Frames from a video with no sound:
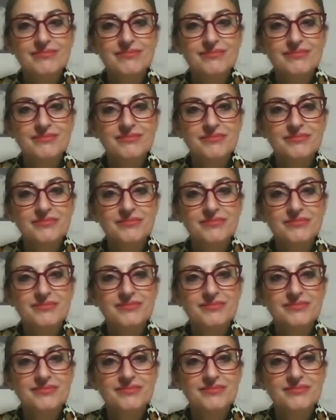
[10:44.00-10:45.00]

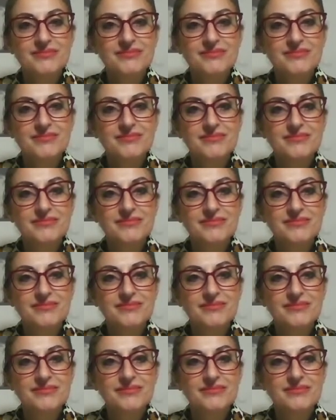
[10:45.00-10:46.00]

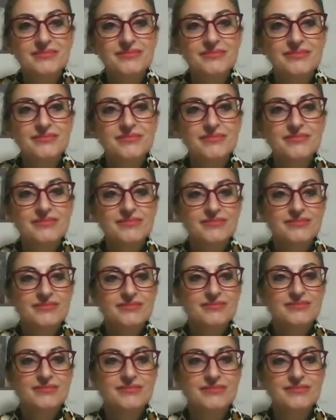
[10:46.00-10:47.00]

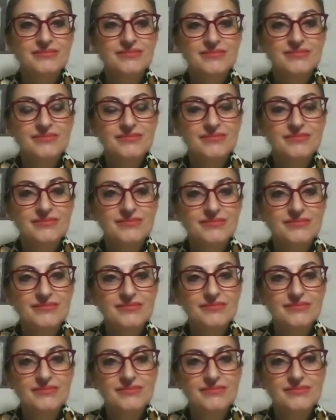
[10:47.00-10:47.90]
(not speaking)